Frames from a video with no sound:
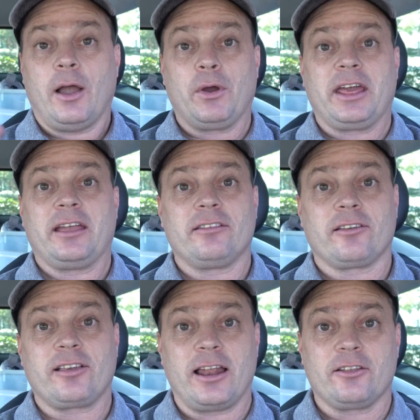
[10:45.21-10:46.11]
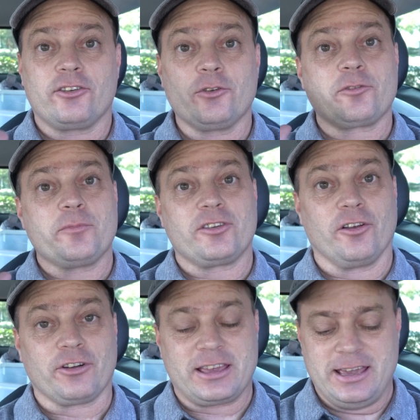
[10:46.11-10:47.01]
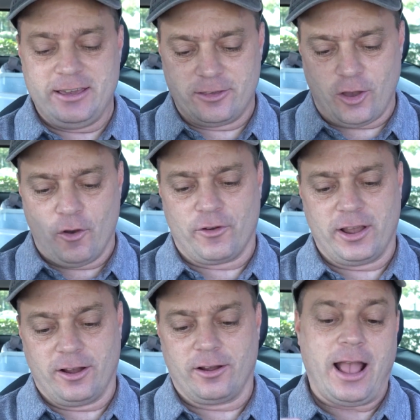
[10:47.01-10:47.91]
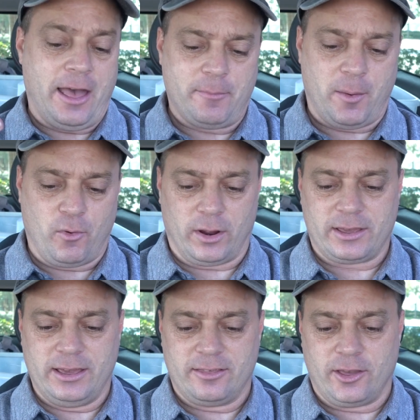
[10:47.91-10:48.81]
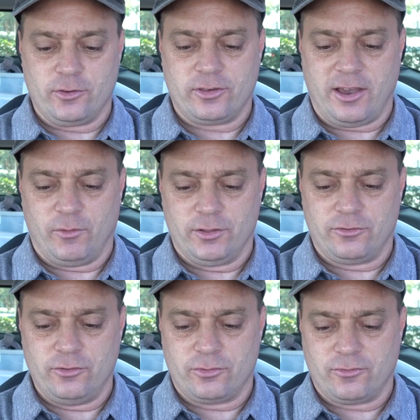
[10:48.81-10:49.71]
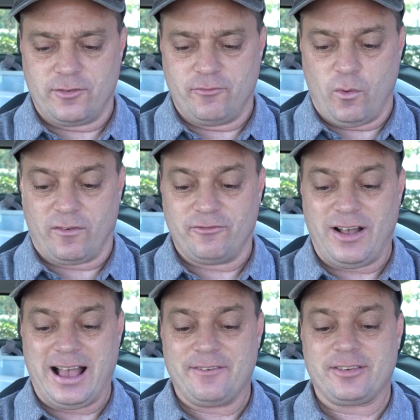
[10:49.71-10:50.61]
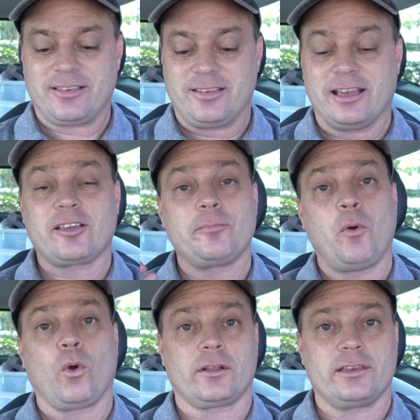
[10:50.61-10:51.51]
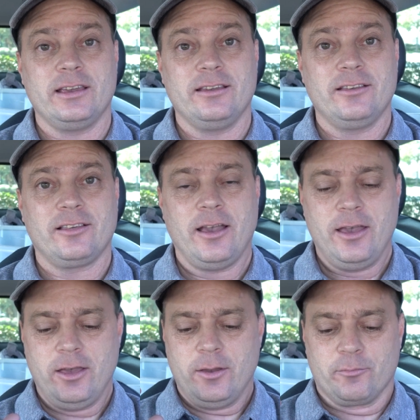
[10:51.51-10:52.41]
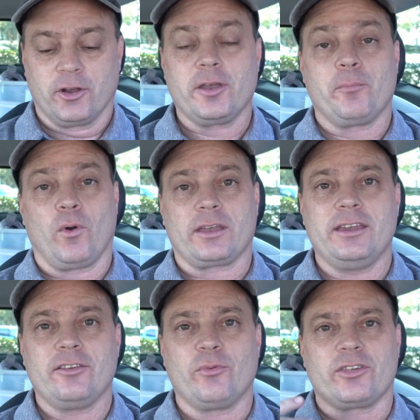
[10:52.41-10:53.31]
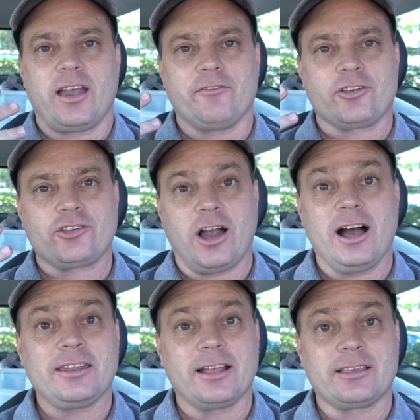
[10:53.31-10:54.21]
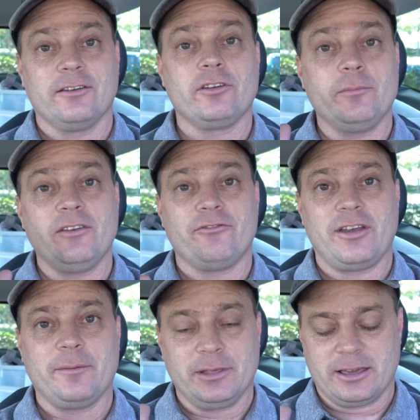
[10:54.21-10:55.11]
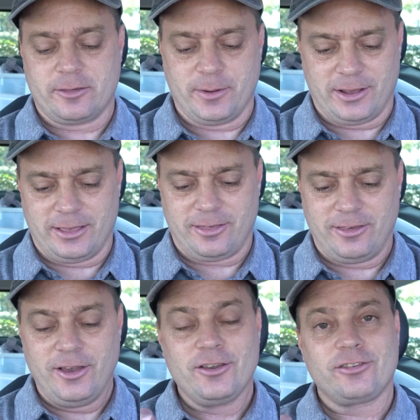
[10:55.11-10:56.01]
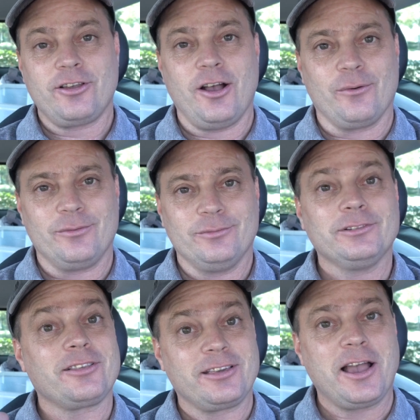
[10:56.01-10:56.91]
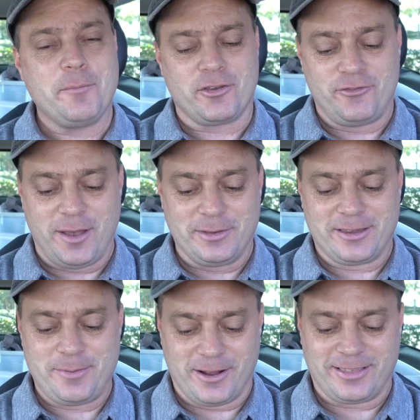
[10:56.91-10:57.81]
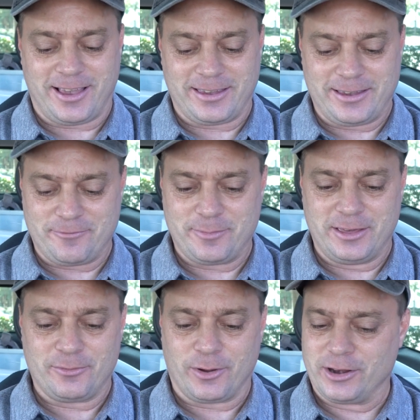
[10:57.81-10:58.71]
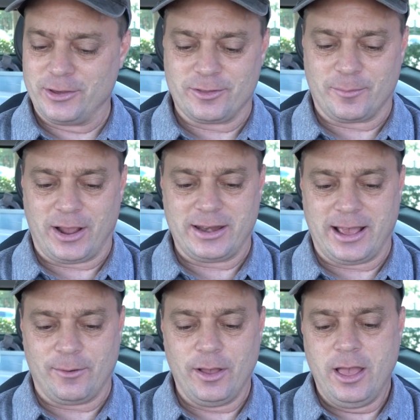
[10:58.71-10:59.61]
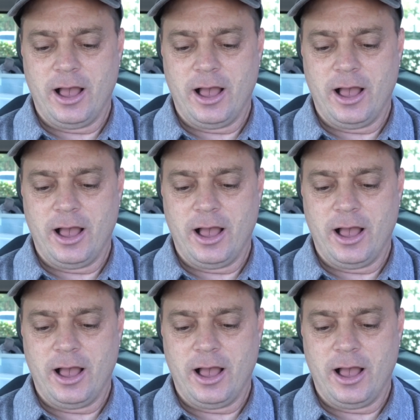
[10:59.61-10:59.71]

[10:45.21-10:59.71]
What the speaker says: I went ahead and decided to use some silver keys over here at my port keys. And you see I have 1, 2, 3, 4, 5, 6 port keys. Brilliant port keys, which have a shot at giving me family experience. So let's see how much family experience I can get from these. We're going to use them right now.